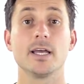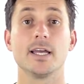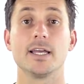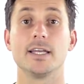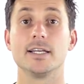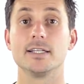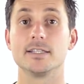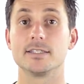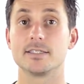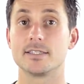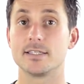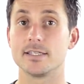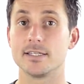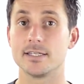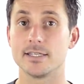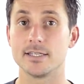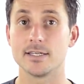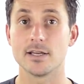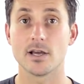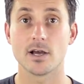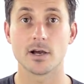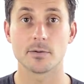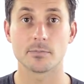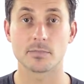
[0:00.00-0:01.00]
is the
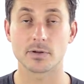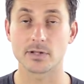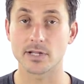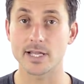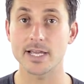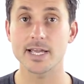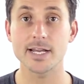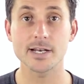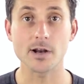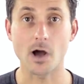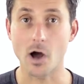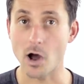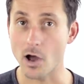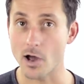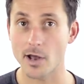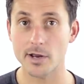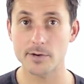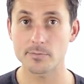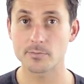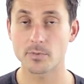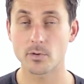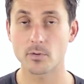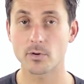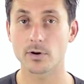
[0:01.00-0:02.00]
plain
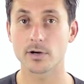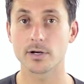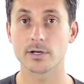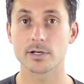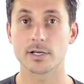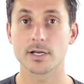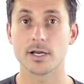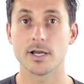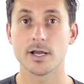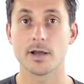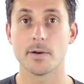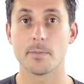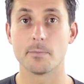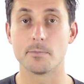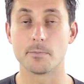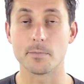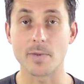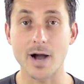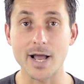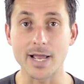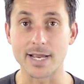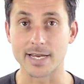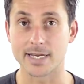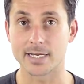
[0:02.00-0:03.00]
onboard
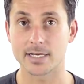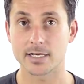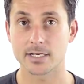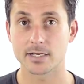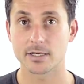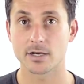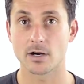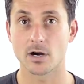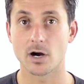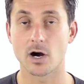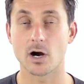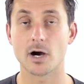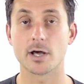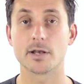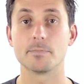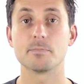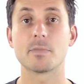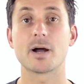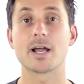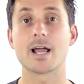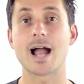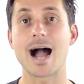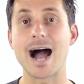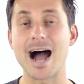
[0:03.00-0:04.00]
mic on
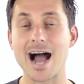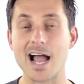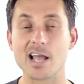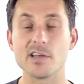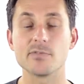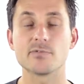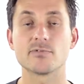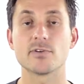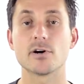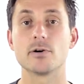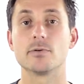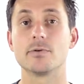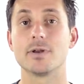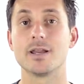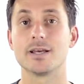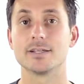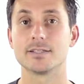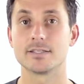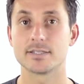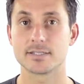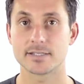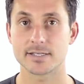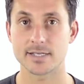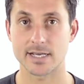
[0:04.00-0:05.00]
my iPhone
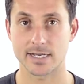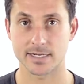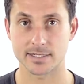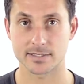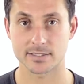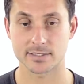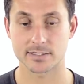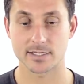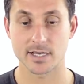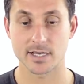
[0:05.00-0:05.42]
six.